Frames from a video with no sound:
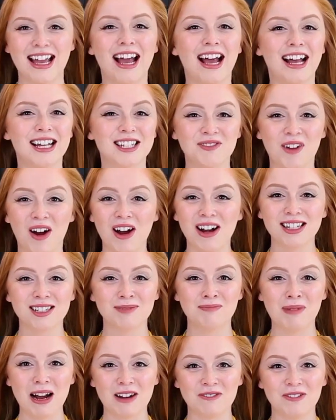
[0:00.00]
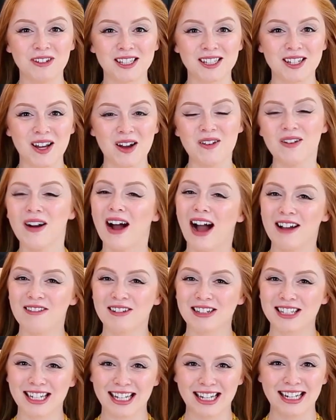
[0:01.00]
As far as breakfast go, I
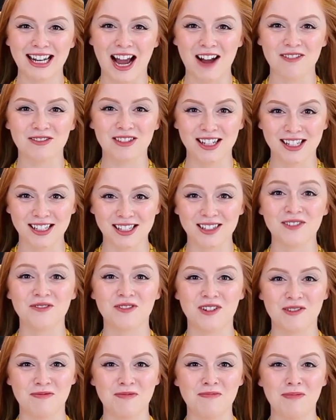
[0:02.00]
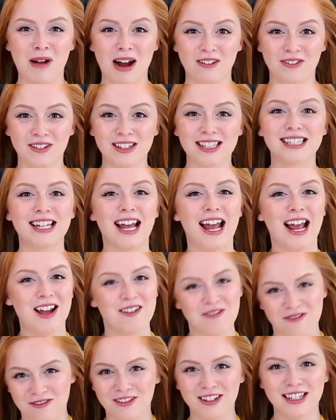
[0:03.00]
wish I could have this for breakfast
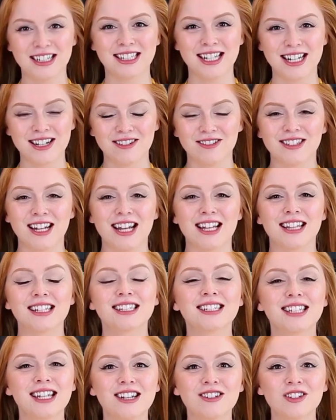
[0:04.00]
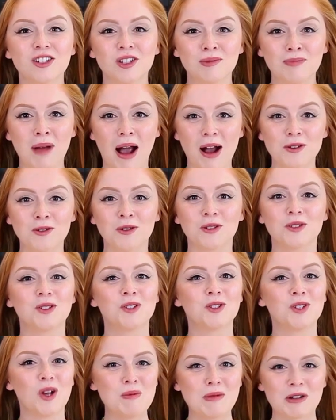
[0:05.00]
every single day. This quiche is packed with
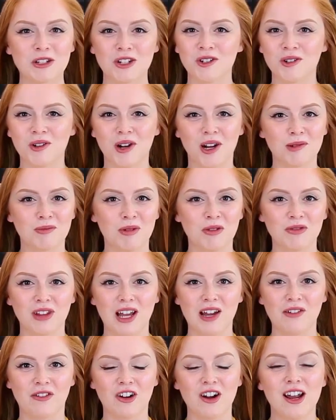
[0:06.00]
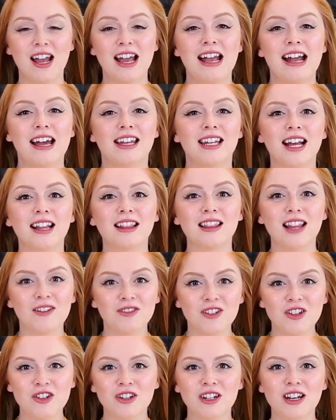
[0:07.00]
so much incredible flavor, and I
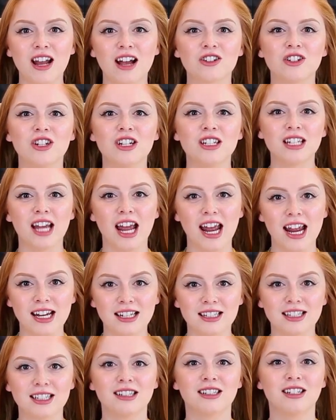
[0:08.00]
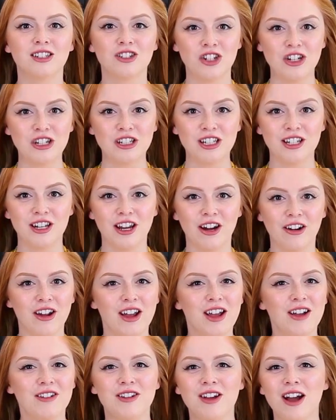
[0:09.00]
love that you can actually taste the cheese in here.
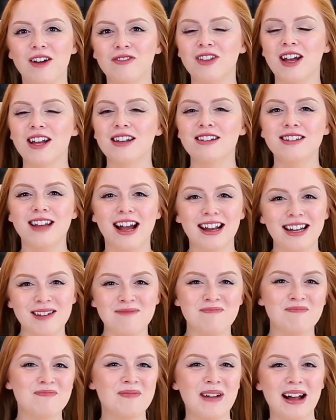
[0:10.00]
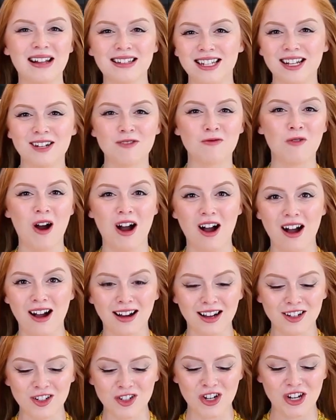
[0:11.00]
You have that nutty melted
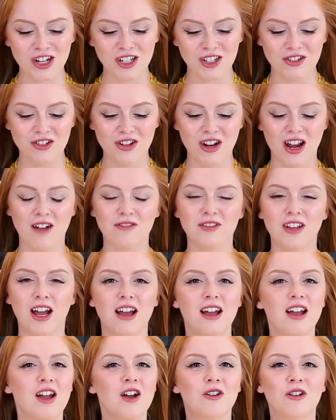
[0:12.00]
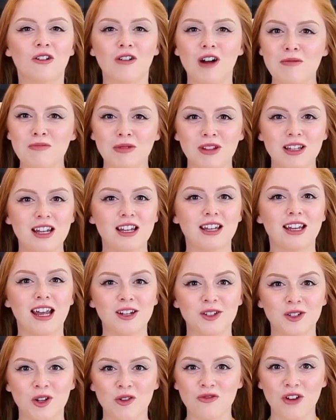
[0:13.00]
Oaxaca cheese, and you have that crumbly
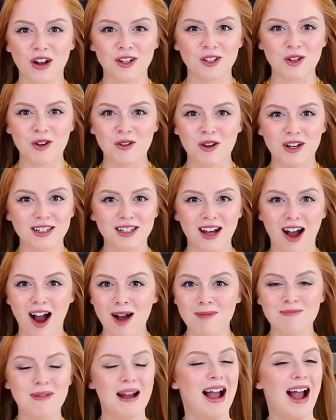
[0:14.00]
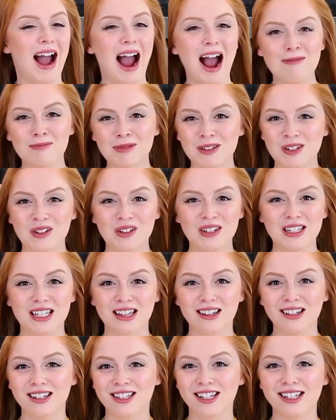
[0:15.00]
queso fresco on top. Absolutely
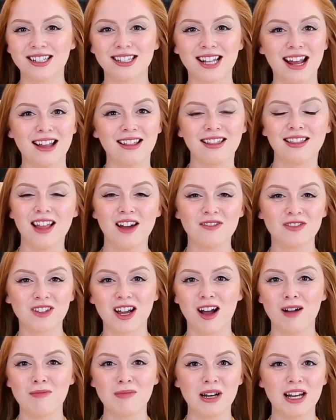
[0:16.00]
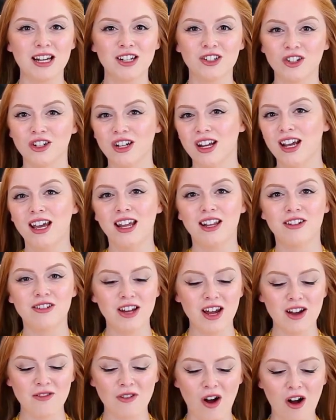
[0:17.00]
delicious. I love the combination. And
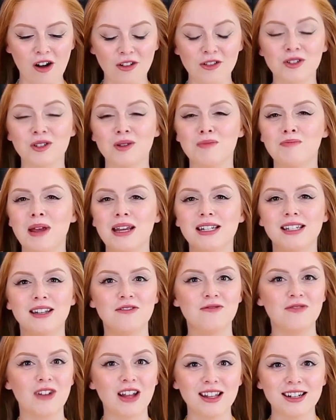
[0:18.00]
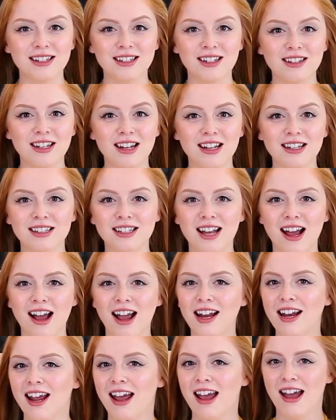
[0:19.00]
you have all those amazing fillings on the
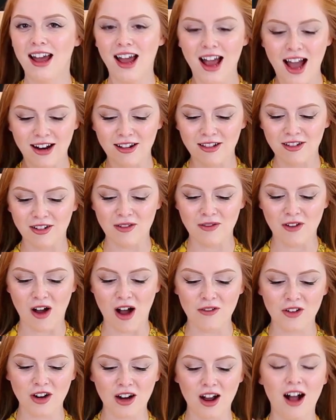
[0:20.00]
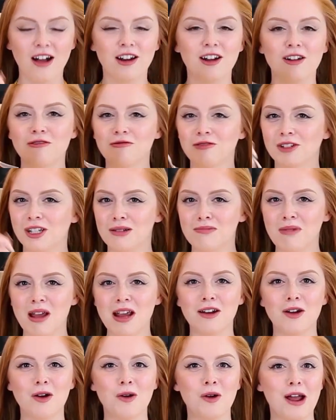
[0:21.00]
inside. Add a little avocado,
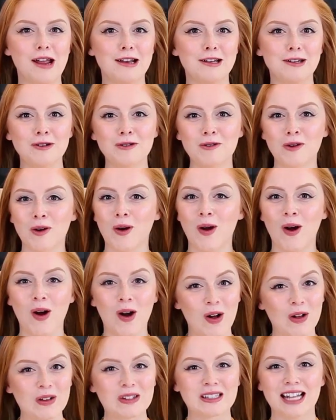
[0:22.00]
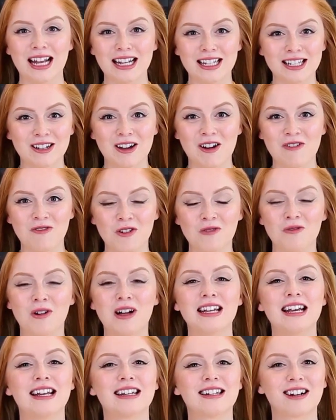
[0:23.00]
tomato, and you are all set to go for
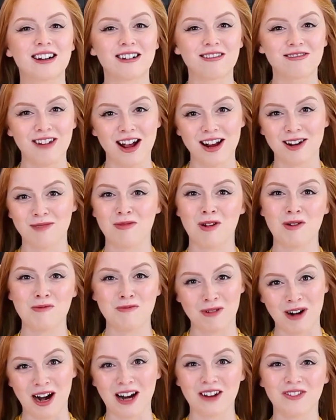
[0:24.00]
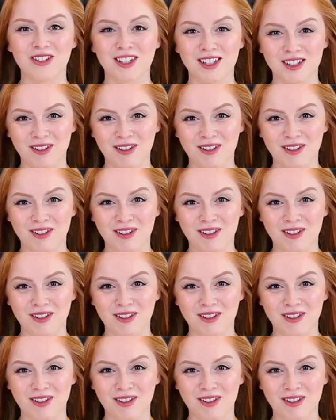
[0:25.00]
one incredible breakfast